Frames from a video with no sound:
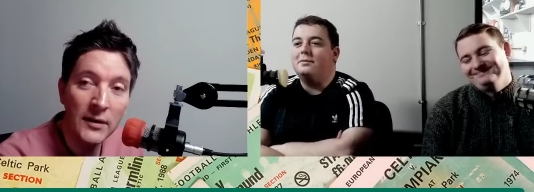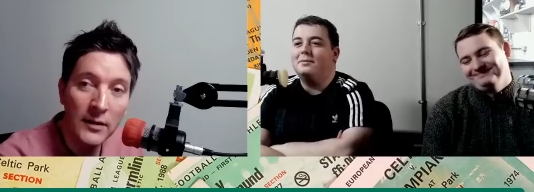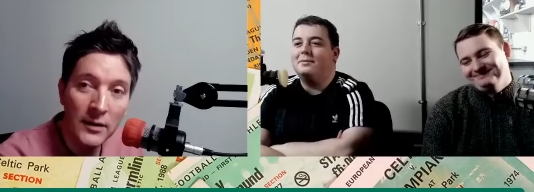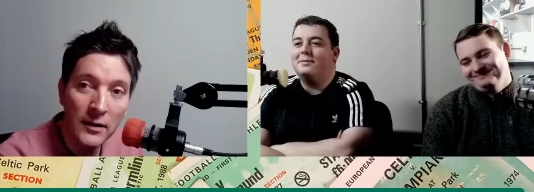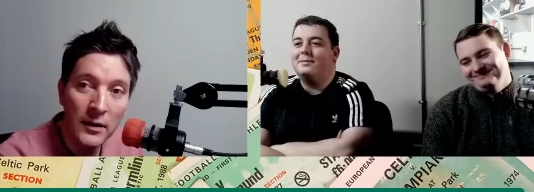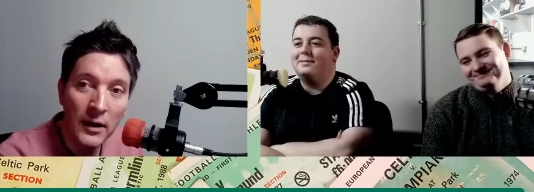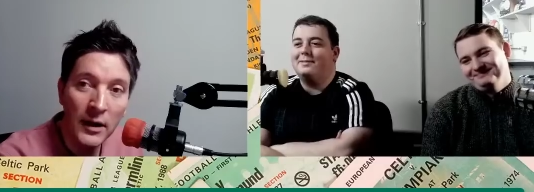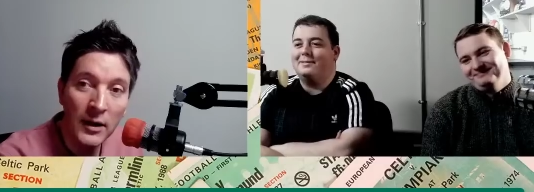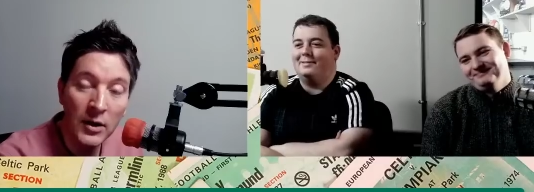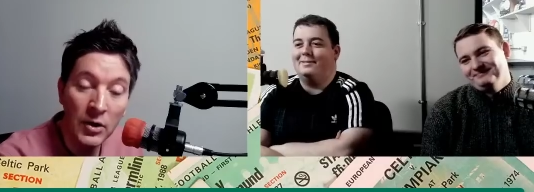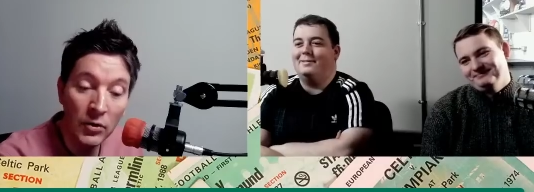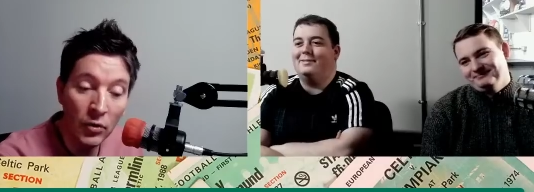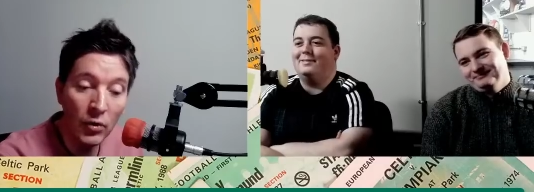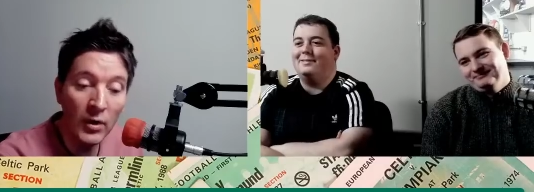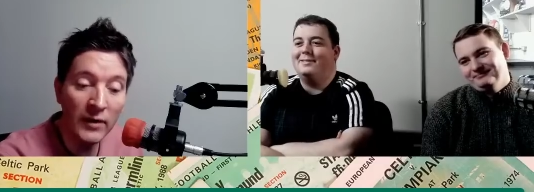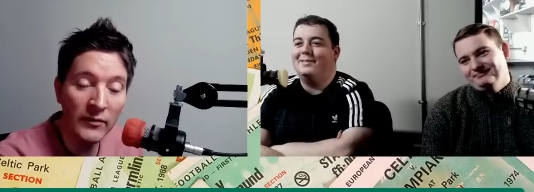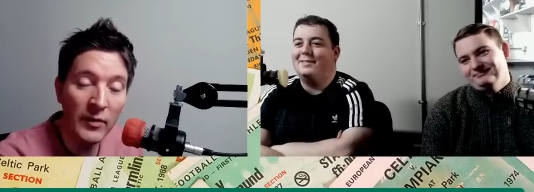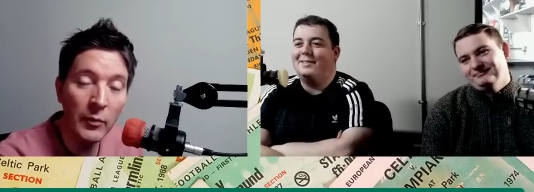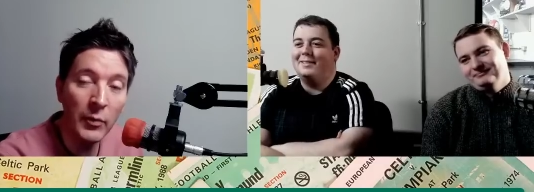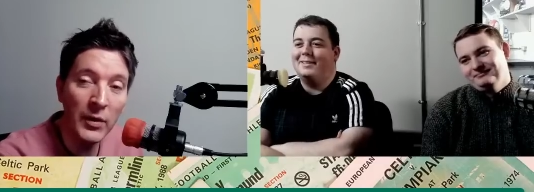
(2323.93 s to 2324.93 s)
Speaker 1: Uh, you do have
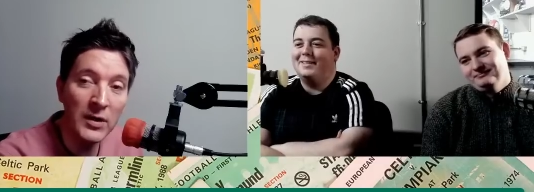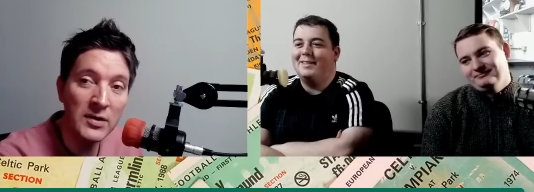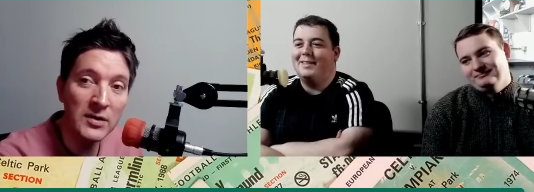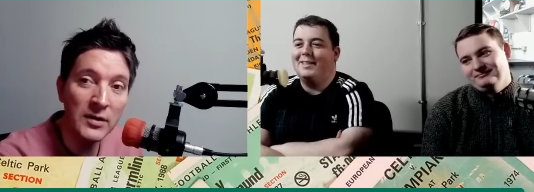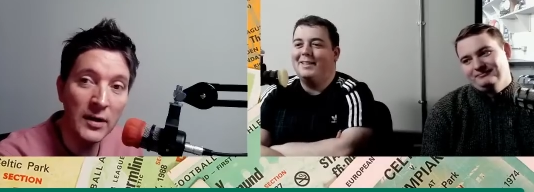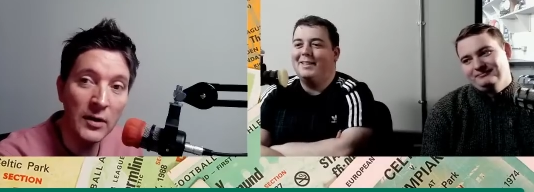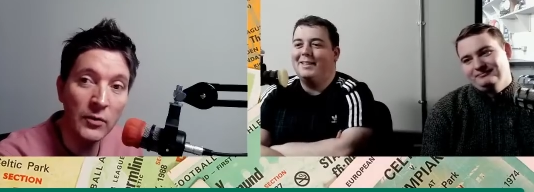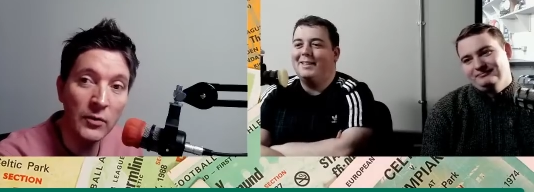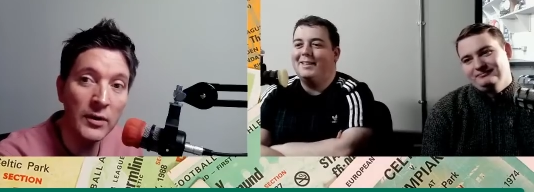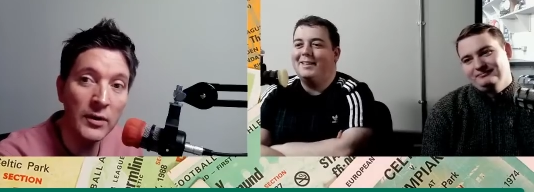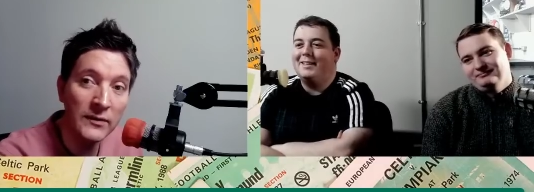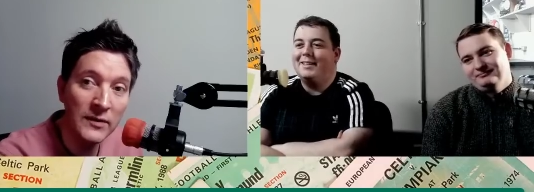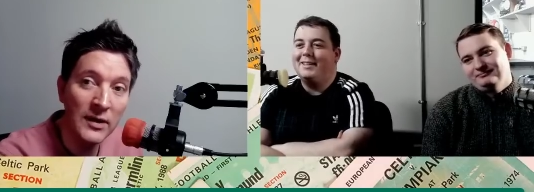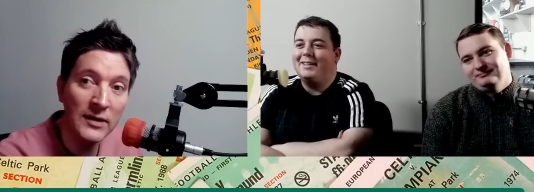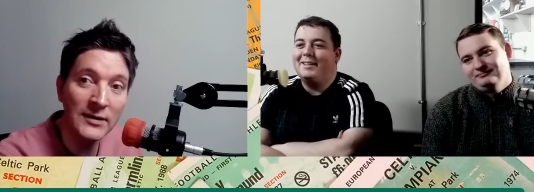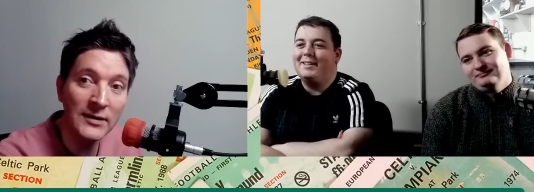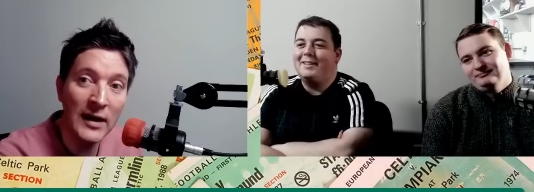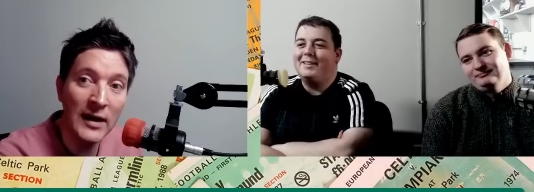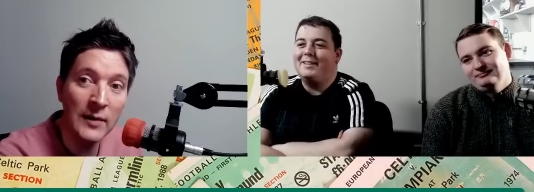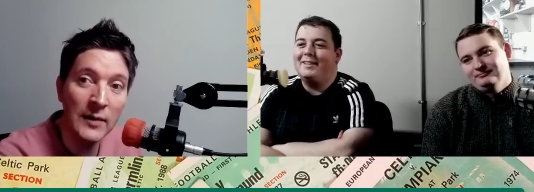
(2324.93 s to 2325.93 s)
the personnel there to
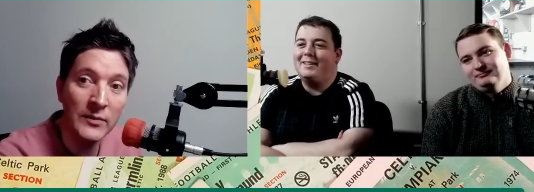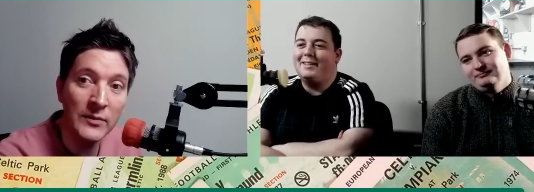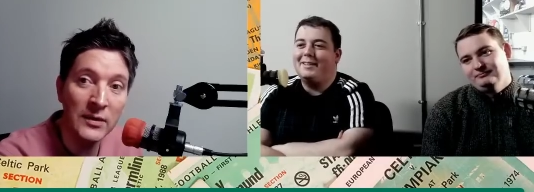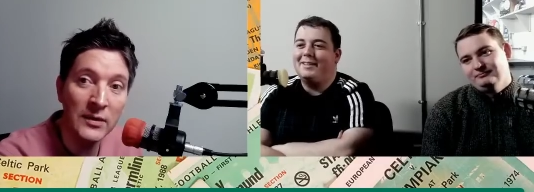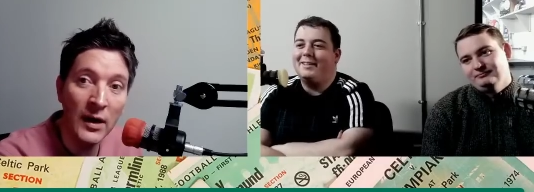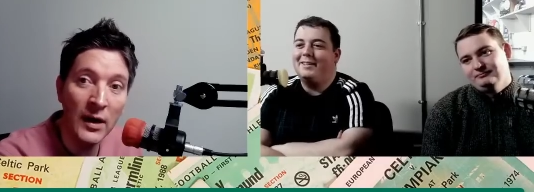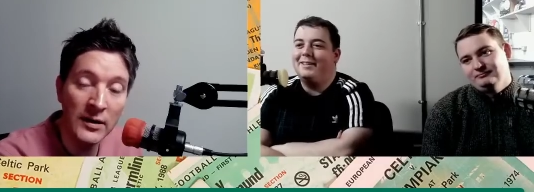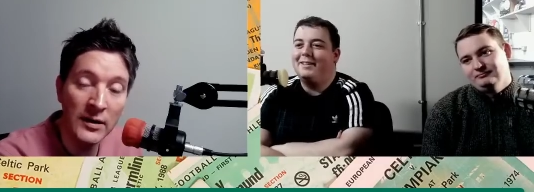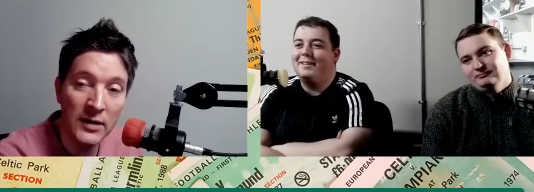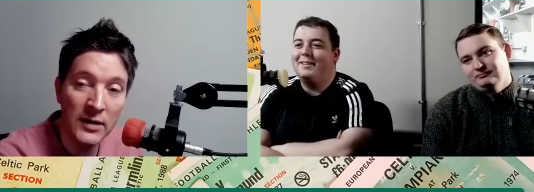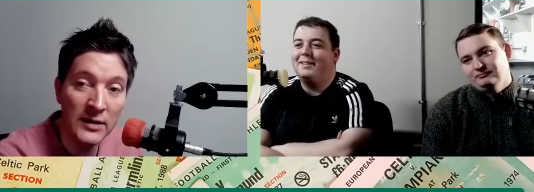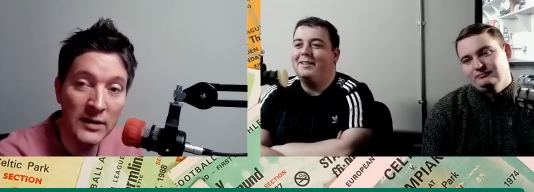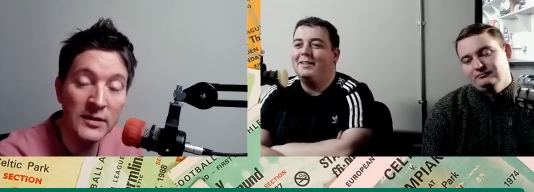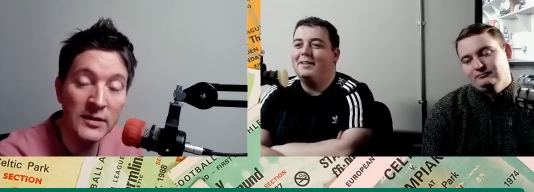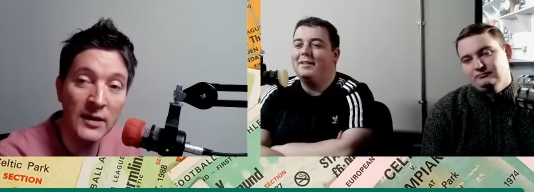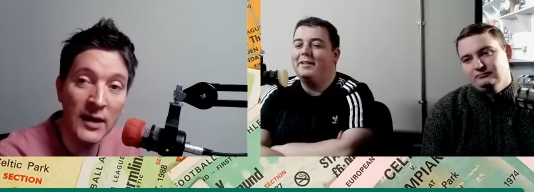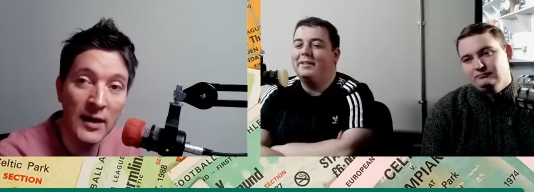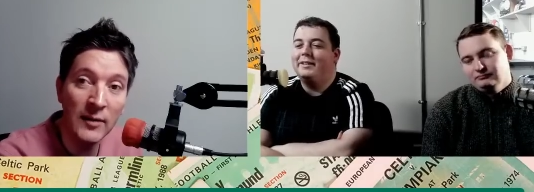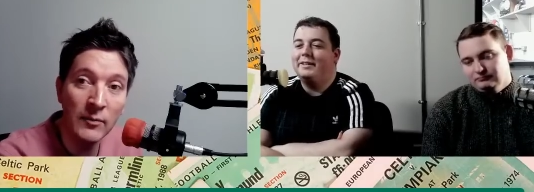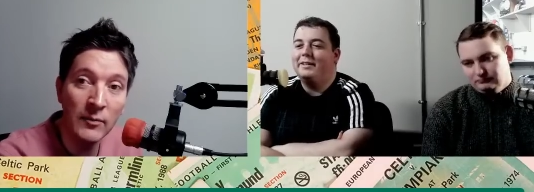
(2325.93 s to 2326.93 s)
adapt as as the
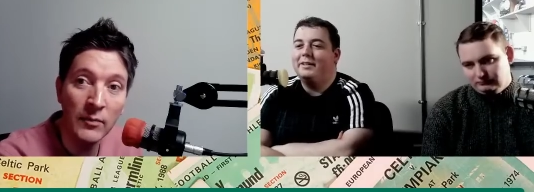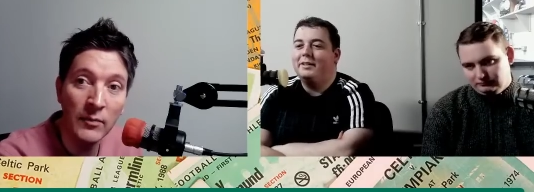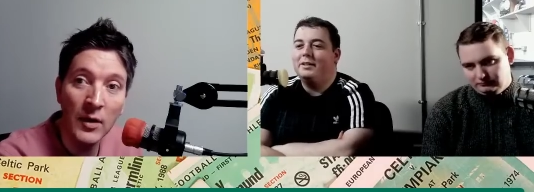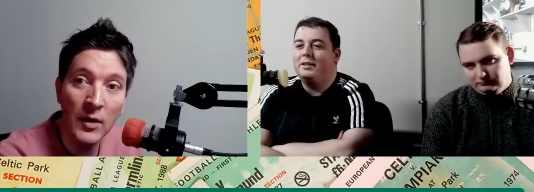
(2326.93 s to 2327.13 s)
game